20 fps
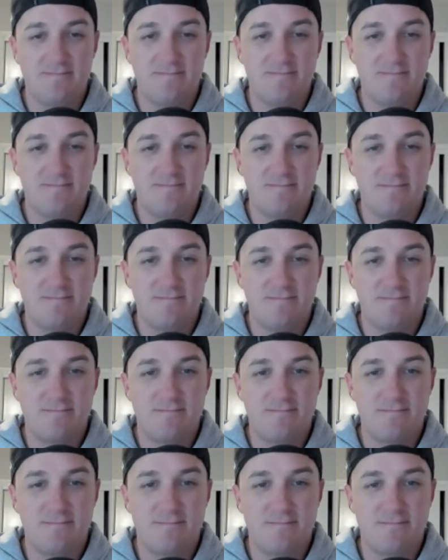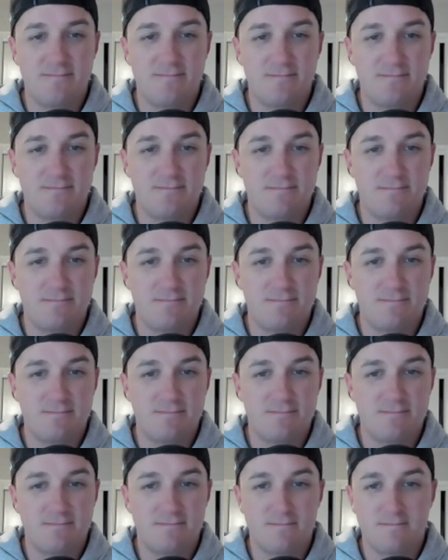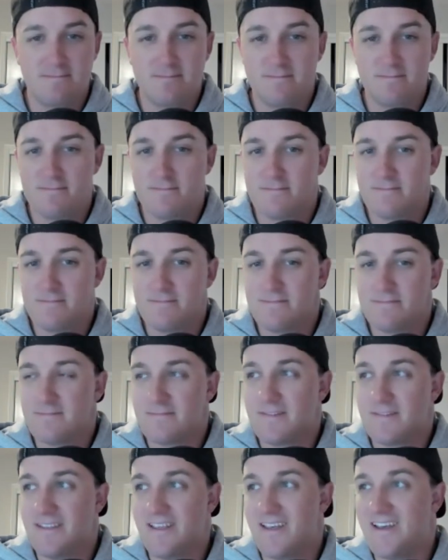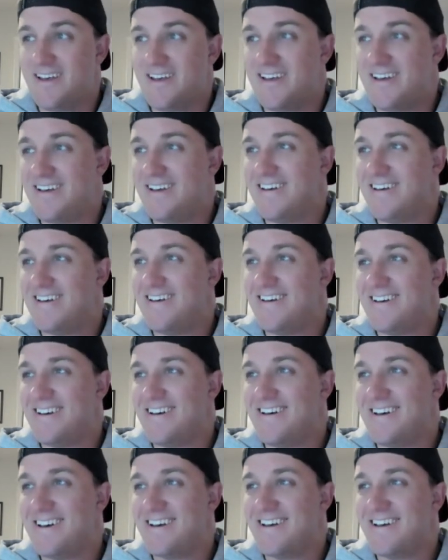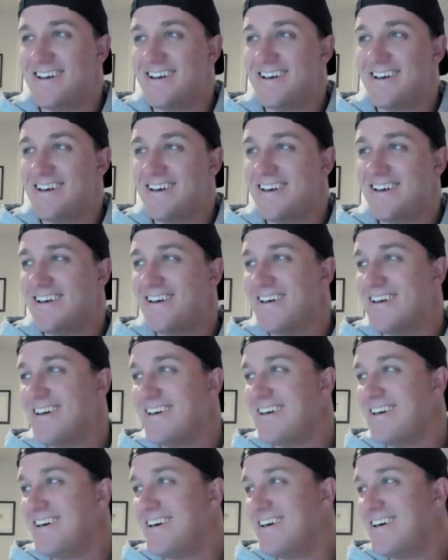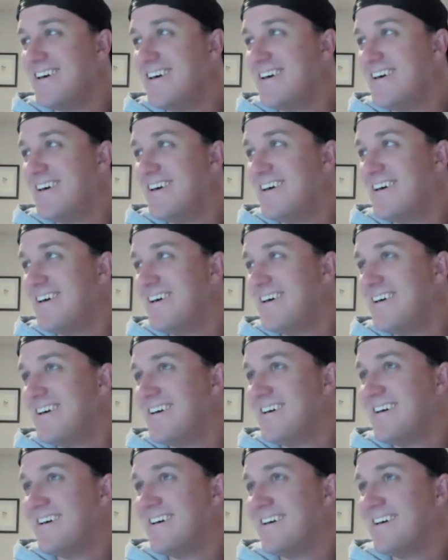(silent)